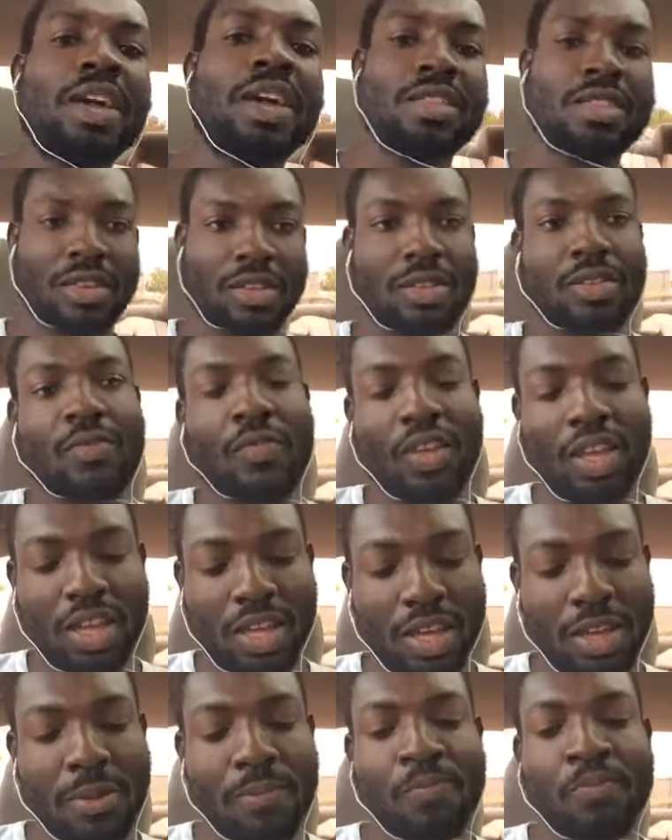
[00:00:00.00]
this
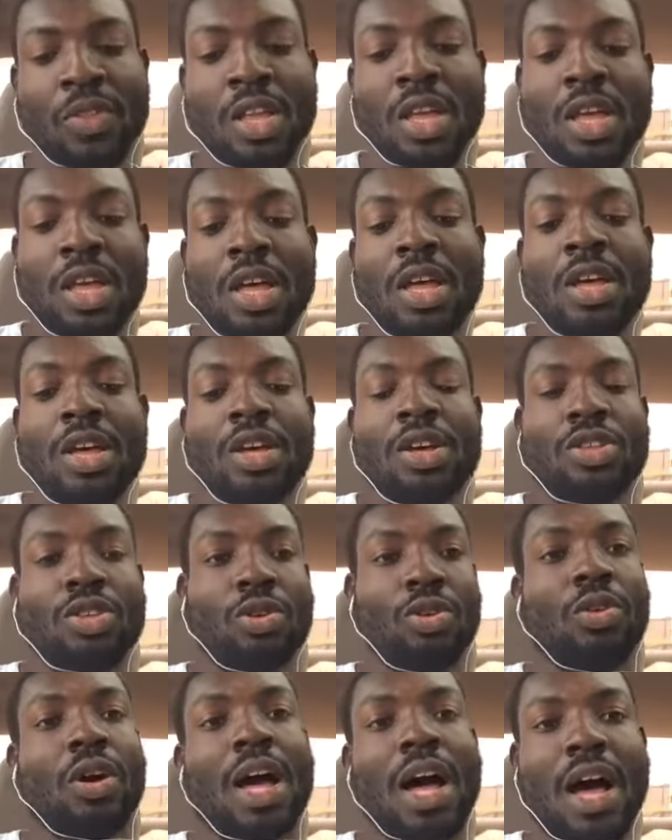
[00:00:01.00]
fee,
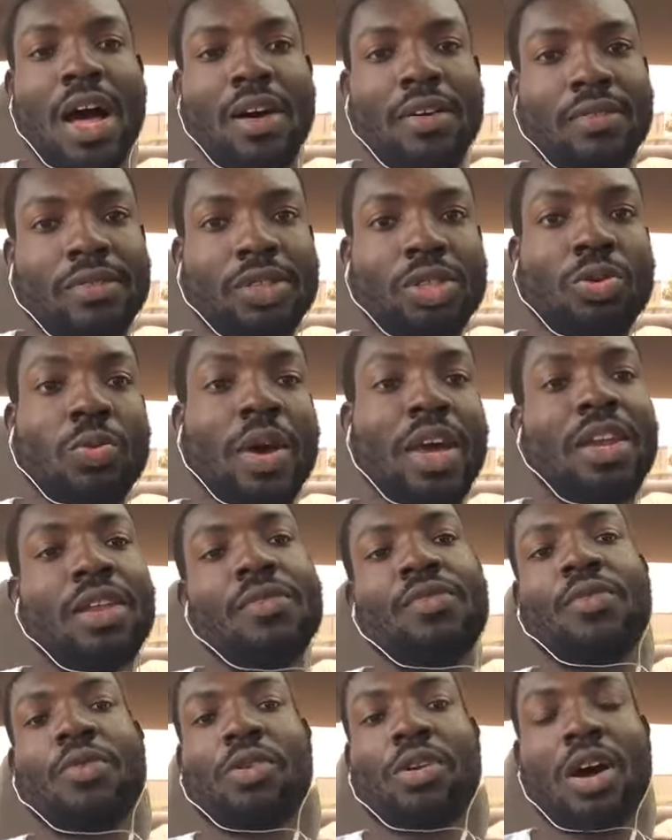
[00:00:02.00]
you have
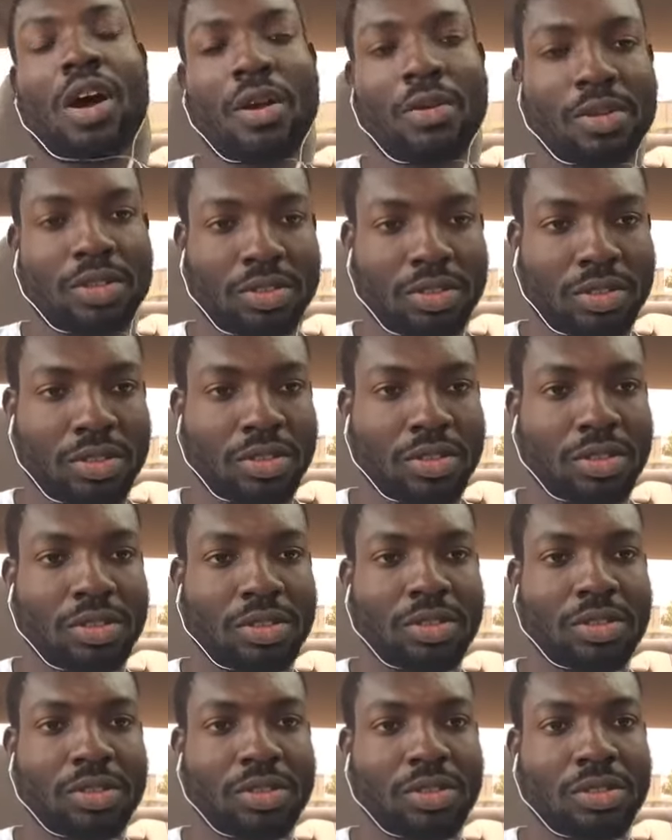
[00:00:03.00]
24
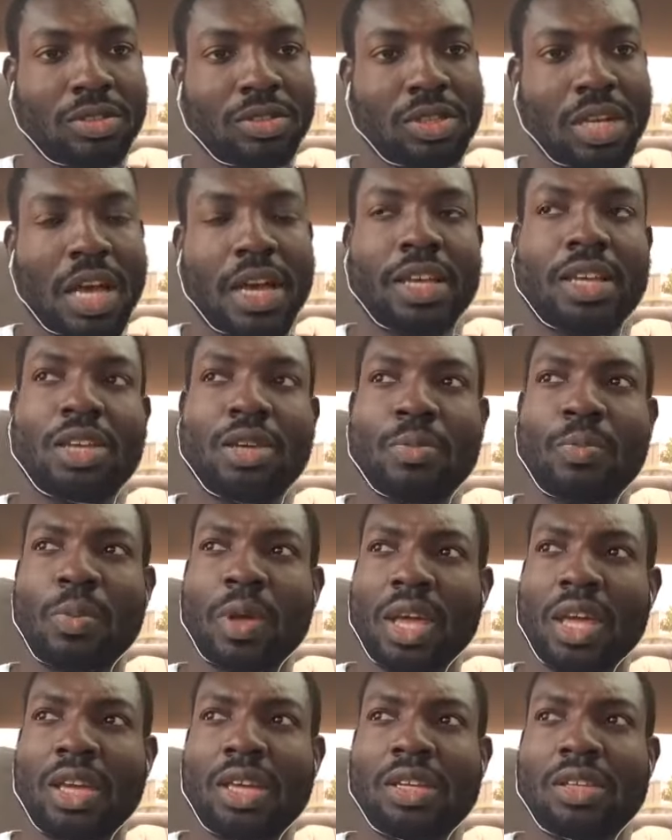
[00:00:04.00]
hours. Like, you
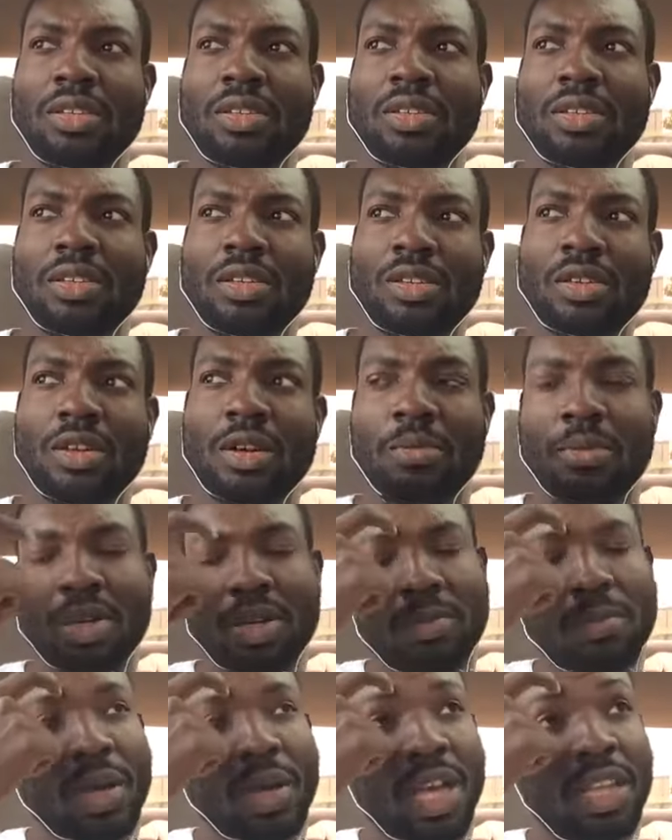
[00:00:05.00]
pay it, you're able
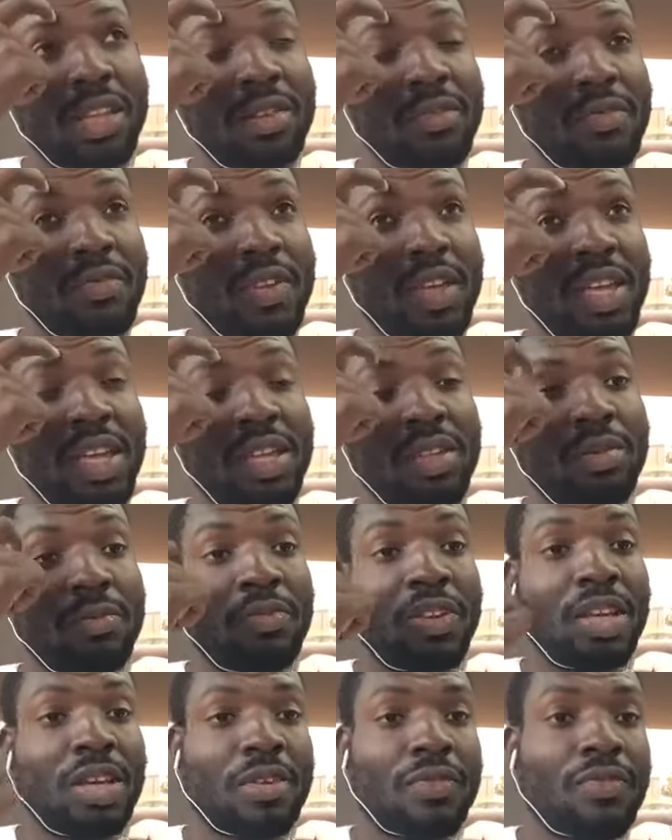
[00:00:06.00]
to pay the fee
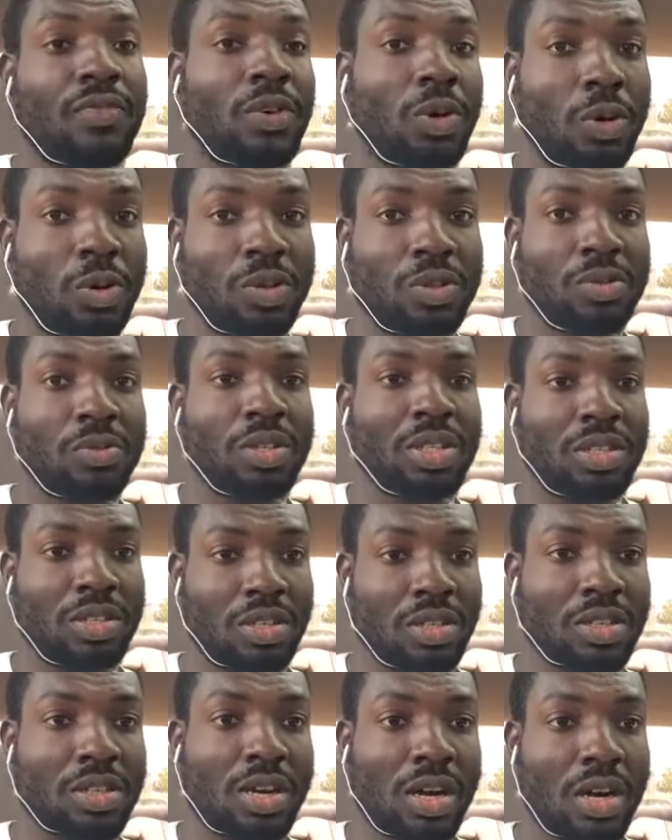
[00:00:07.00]
via phone with
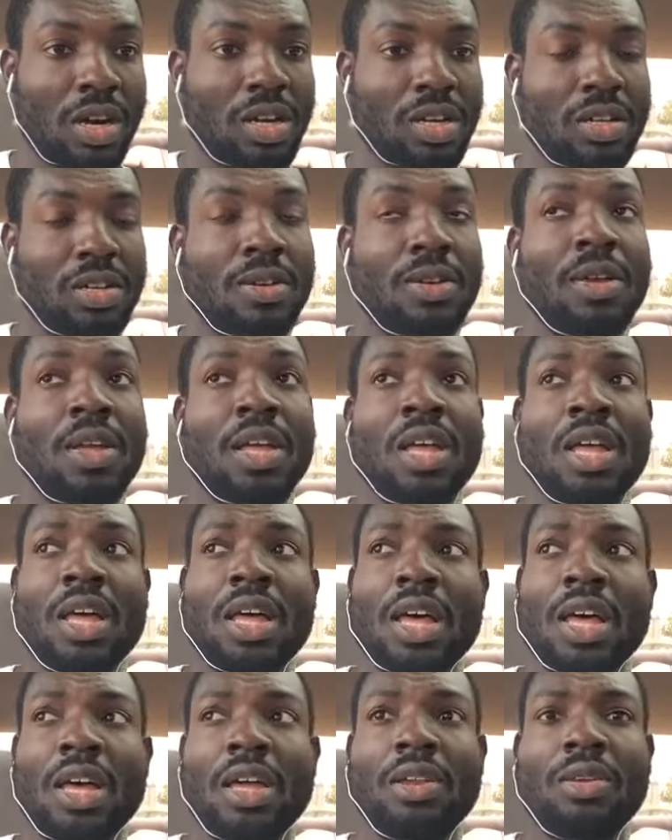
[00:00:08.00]
your card,
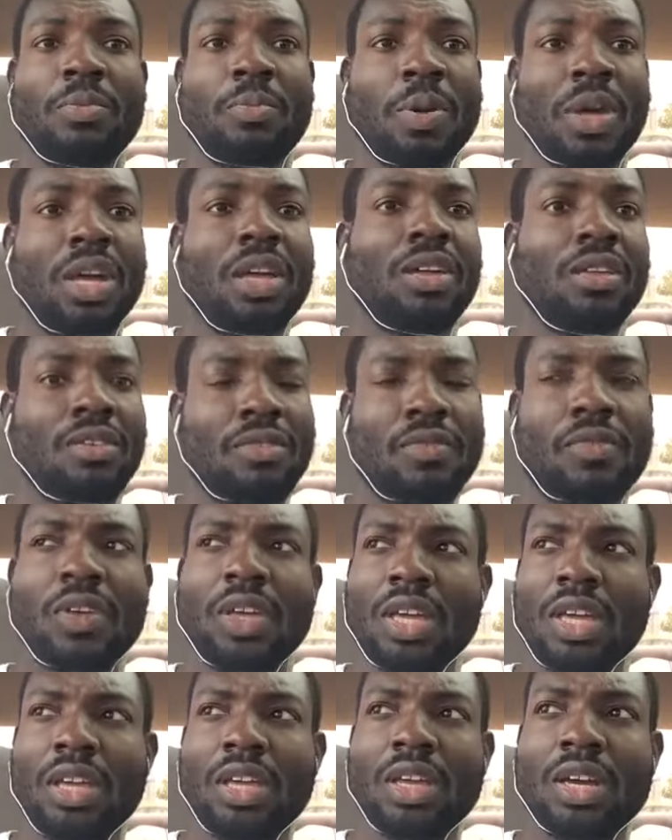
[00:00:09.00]
and you pay the
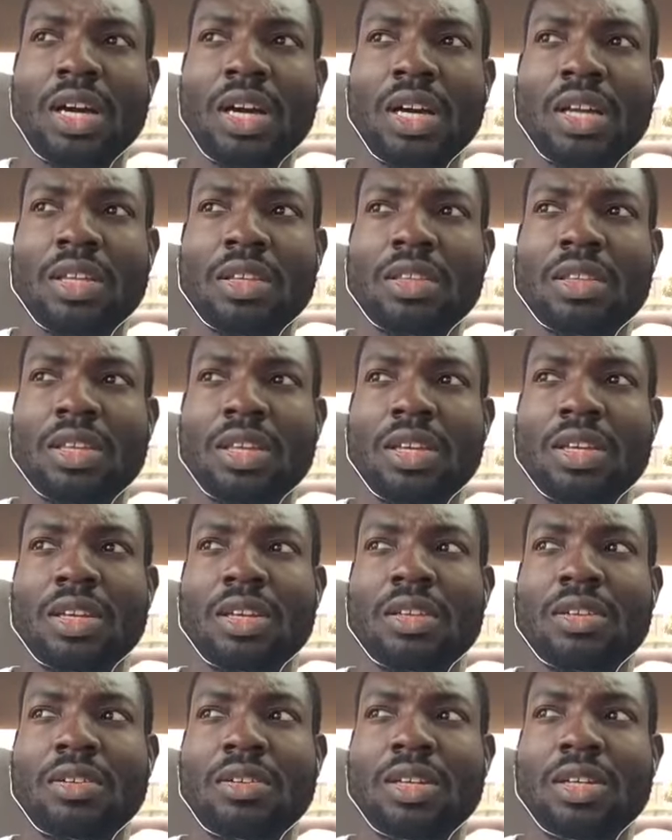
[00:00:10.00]
fee, I think,
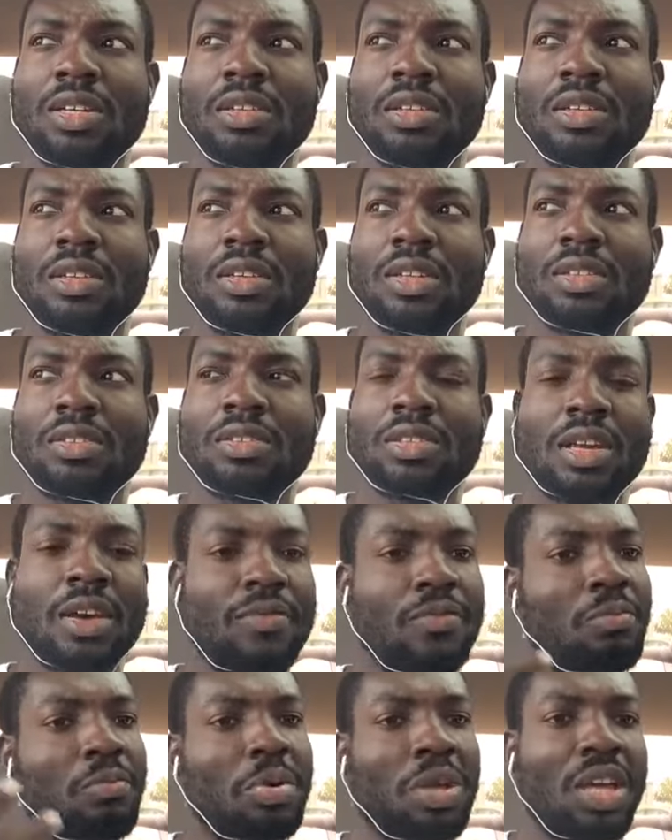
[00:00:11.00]

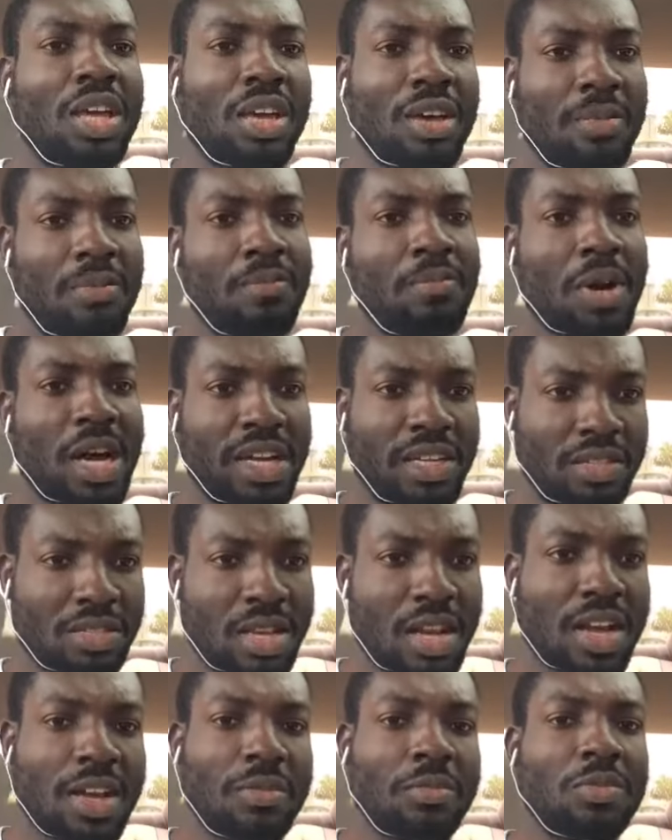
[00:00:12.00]
7 p.m. my
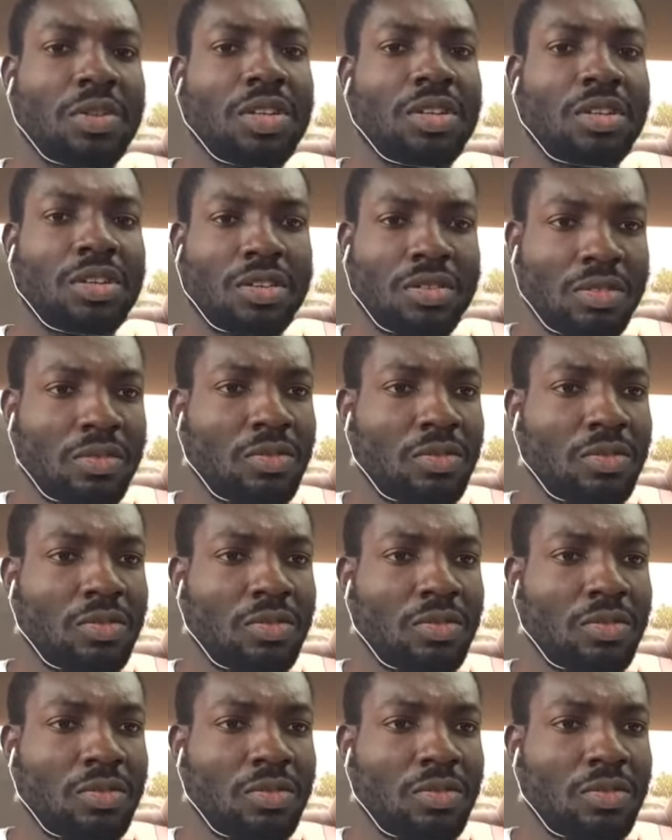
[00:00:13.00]
time. The